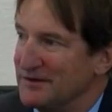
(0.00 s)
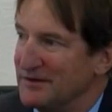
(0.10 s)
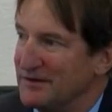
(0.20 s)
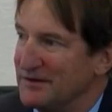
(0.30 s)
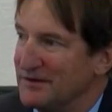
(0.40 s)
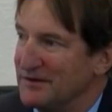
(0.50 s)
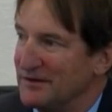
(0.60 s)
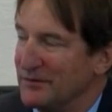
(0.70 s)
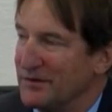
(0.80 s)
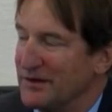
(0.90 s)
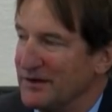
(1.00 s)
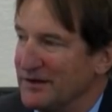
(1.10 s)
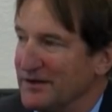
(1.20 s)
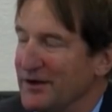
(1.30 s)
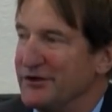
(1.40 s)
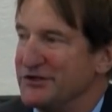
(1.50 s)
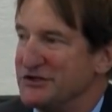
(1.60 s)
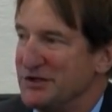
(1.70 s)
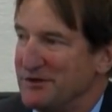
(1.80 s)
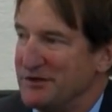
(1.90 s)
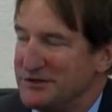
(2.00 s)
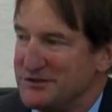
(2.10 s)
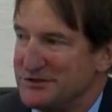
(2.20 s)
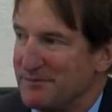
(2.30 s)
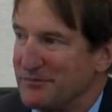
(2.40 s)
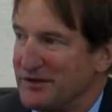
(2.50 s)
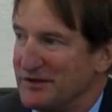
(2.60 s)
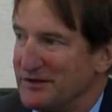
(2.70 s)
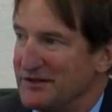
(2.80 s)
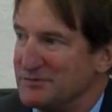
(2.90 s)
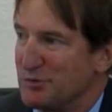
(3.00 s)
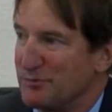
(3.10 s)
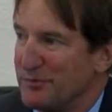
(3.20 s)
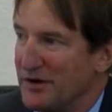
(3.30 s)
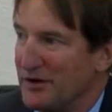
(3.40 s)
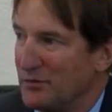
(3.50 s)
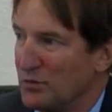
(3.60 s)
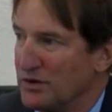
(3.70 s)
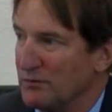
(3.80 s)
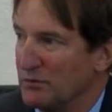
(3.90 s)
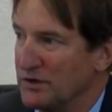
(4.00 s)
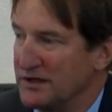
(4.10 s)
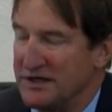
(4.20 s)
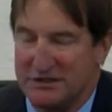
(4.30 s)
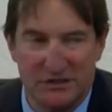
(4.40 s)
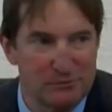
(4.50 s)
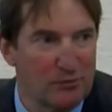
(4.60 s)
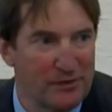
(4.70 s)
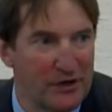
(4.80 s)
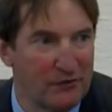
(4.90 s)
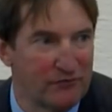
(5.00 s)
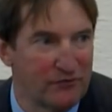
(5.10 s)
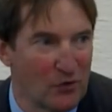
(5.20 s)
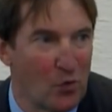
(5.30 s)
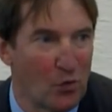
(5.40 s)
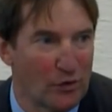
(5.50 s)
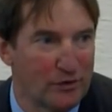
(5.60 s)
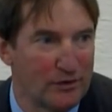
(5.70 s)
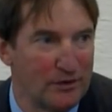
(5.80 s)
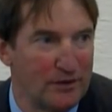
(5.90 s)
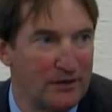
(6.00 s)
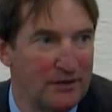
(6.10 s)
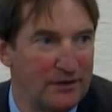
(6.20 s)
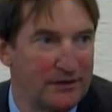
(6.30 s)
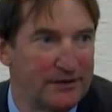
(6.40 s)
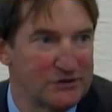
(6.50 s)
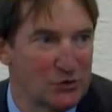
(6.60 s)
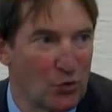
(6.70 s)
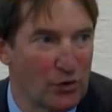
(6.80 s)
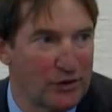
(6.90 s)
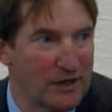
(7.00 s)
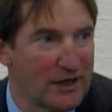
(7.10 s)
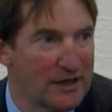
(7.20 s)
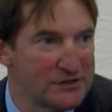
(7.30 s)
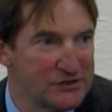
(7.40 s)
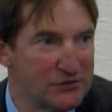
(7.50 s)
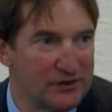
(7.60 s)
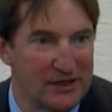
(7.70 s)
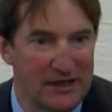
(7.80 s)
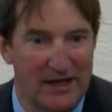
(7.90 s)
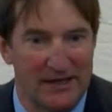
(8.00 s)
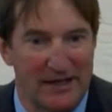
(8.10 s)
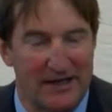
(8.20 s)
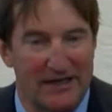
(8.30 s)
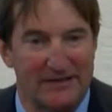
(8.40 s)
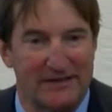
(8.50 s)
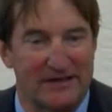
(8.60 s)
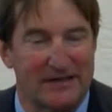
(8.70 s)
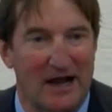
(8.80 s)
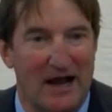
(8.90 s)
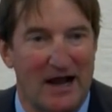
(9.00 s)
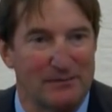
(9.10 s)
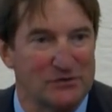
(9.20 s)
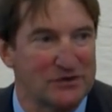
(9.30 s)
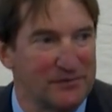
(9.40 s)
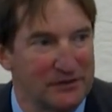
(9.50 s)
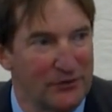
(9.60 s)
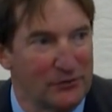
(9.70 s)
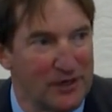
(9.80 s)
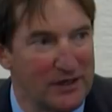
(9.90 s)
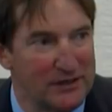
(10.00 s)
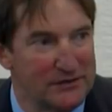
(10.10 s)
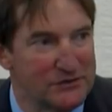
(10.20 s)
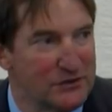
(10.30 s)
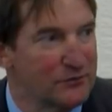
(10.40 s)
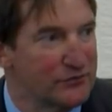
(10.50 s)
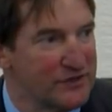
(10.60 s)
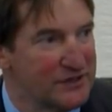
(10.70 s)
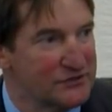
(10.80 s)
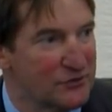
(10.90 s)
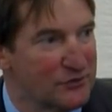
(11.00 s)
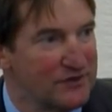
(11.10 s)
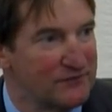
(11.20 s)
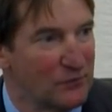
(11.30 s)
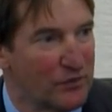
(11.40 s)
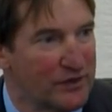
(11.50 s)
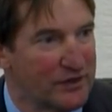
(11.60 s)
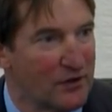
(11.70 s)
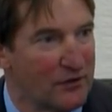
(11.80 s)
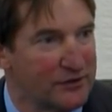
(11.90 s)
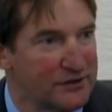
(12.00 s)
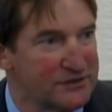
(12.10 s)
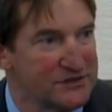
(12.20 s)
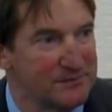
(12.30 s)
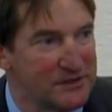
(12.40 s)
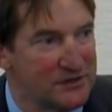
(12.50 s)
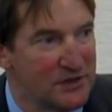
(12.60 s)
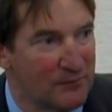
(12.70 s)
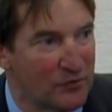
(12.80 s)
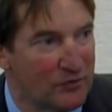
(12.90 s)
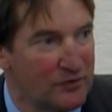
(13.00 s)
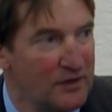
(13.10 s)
Sure. Okay. An exhibit is something that is prepared when, when a case is prepared for court it's organized so that it that the items can be located. So things are given what they call an exhibit number,